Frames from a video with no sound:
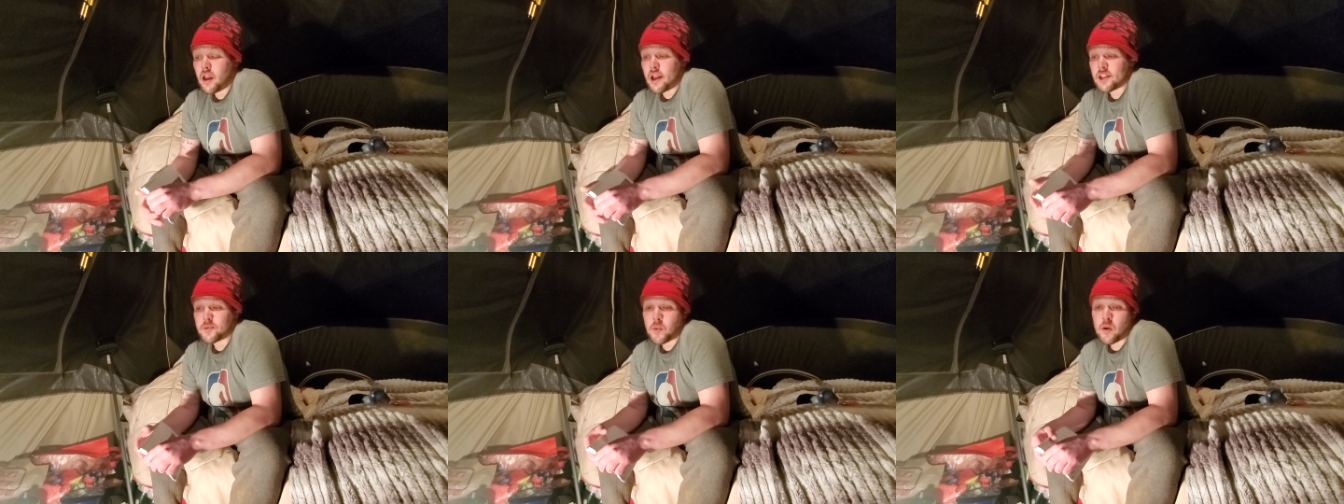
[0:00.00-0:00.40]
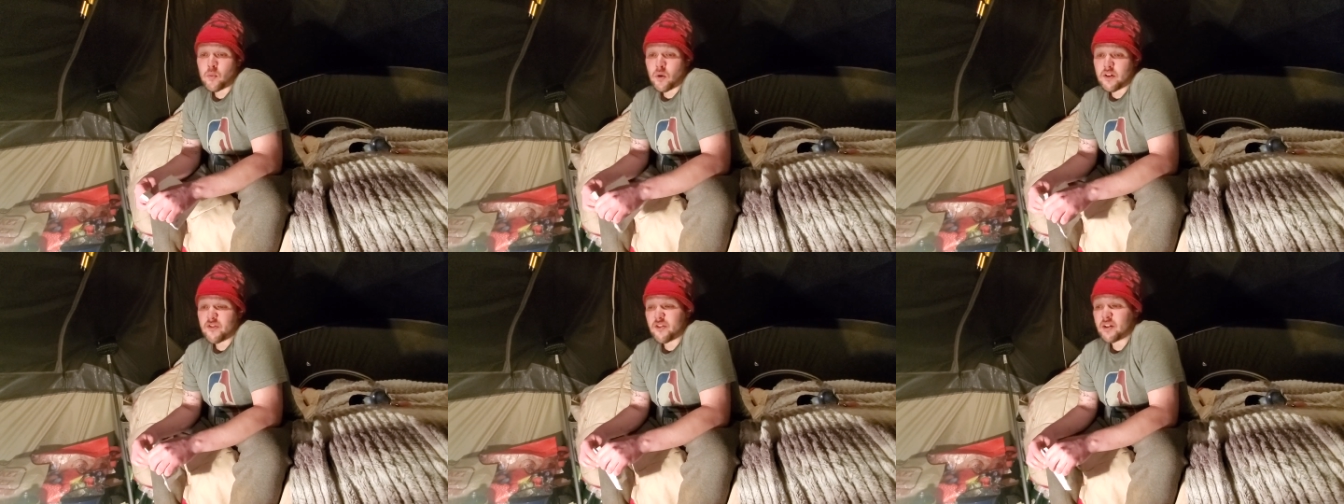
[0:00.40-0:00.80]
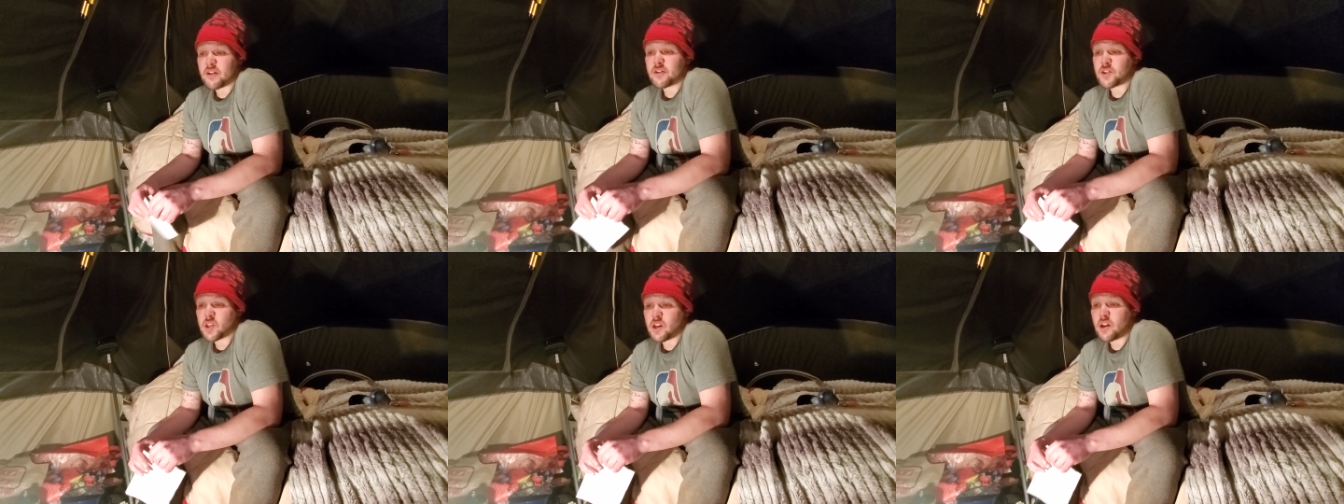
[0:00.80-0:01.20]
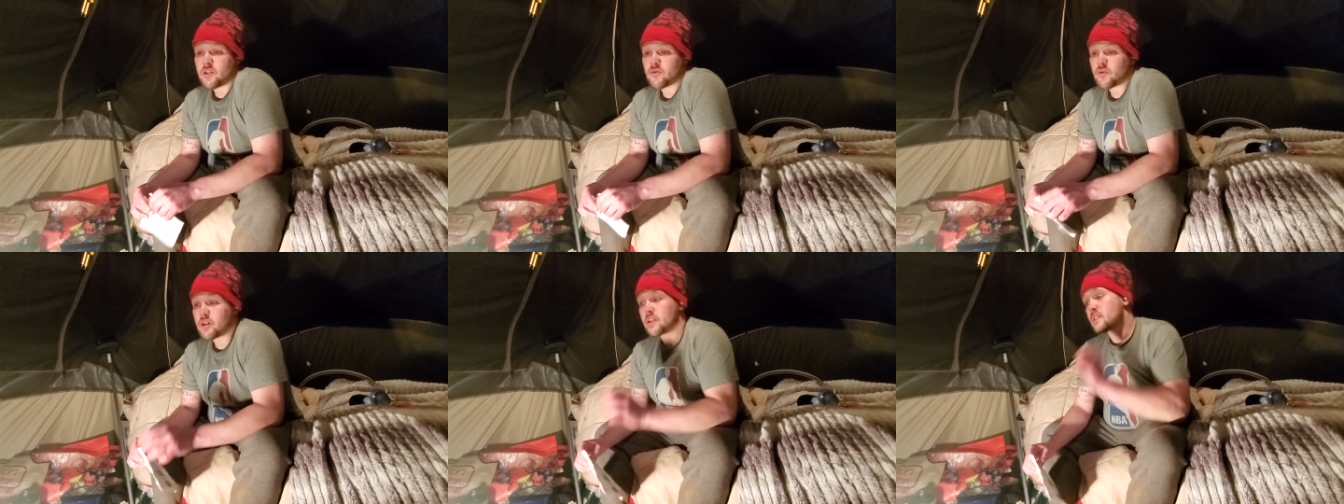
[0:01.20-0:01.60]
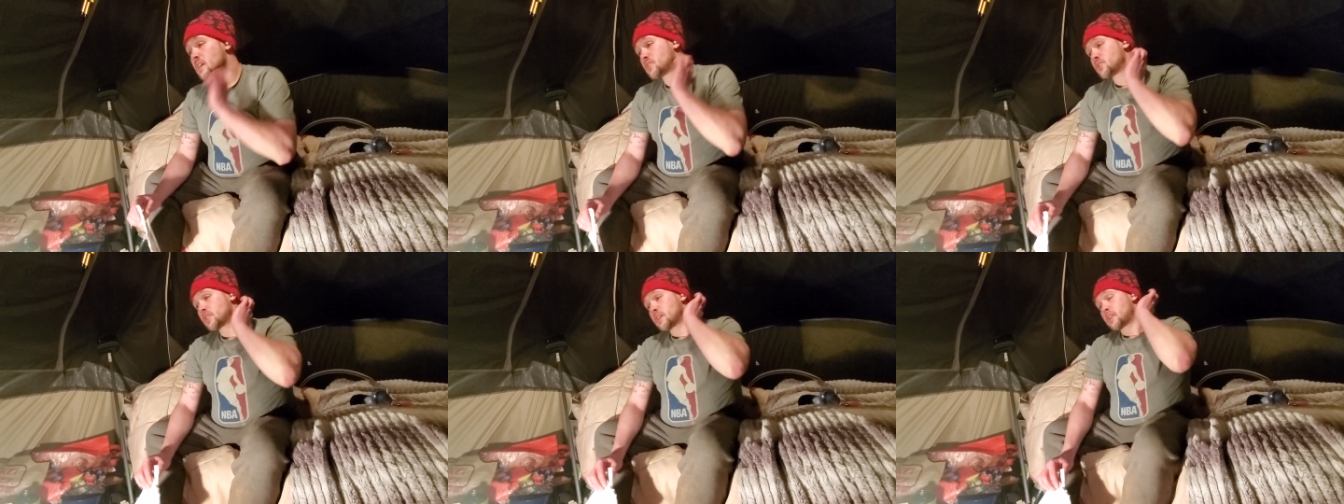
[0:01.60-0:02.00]
it's been wonderful. It's, it's really
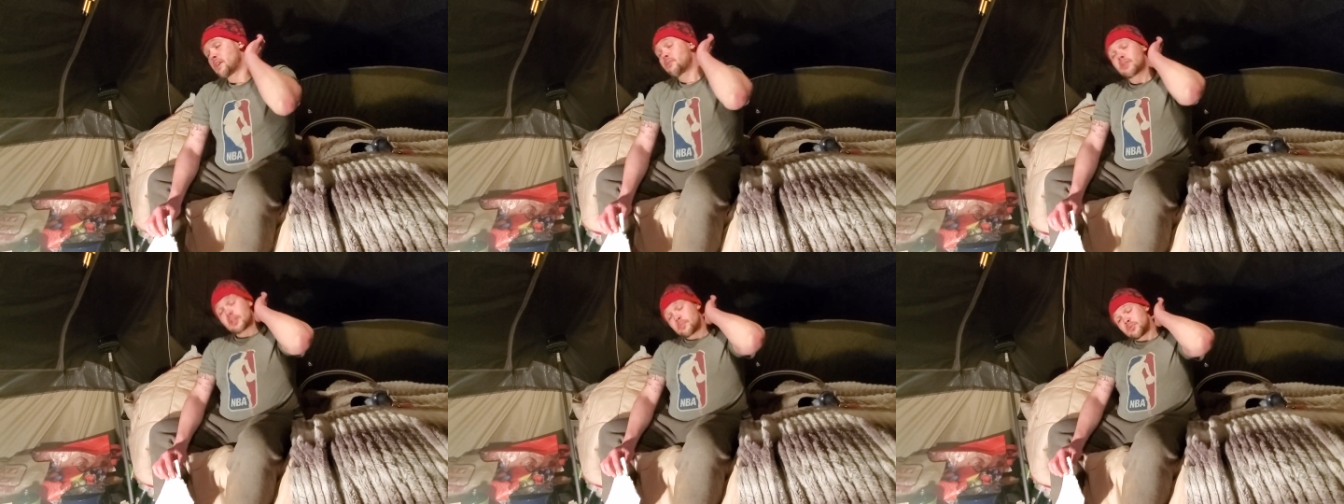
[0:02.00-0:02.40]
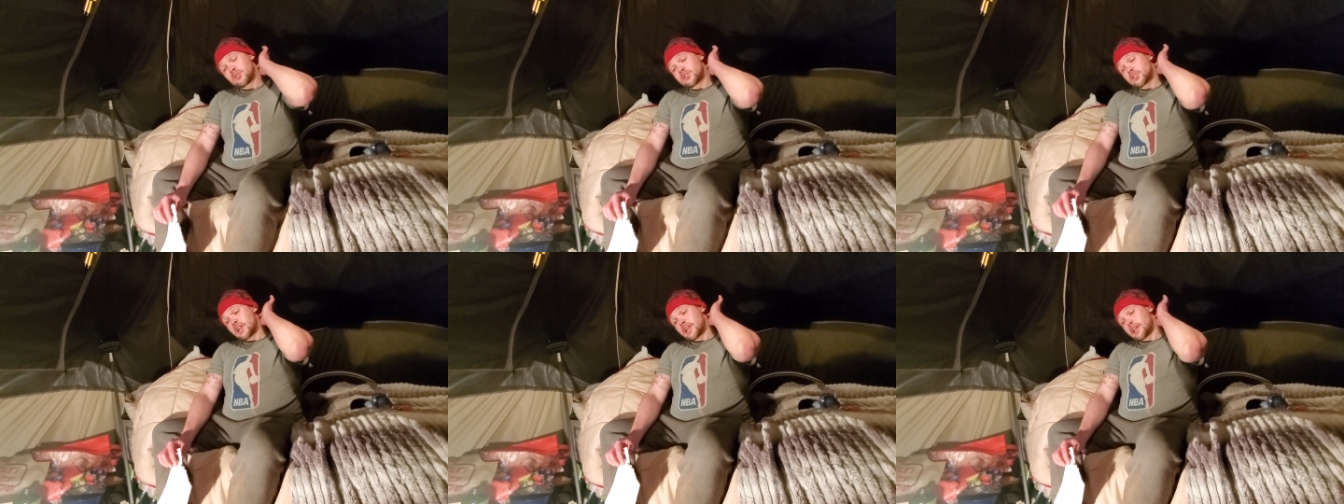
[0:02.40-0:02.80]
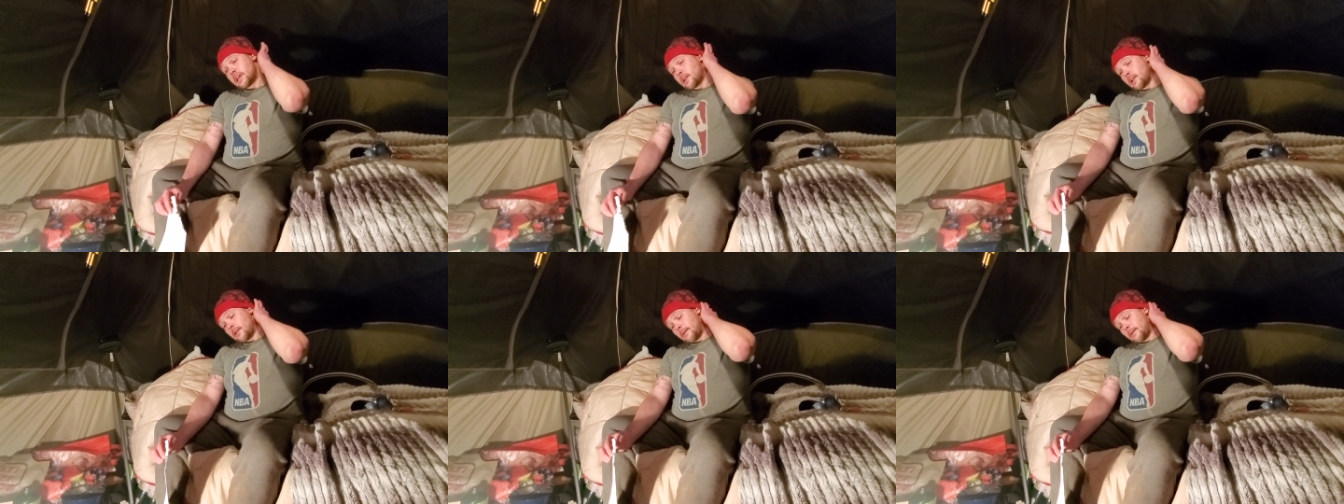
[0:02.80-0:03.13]
touching, and I really appreciate it.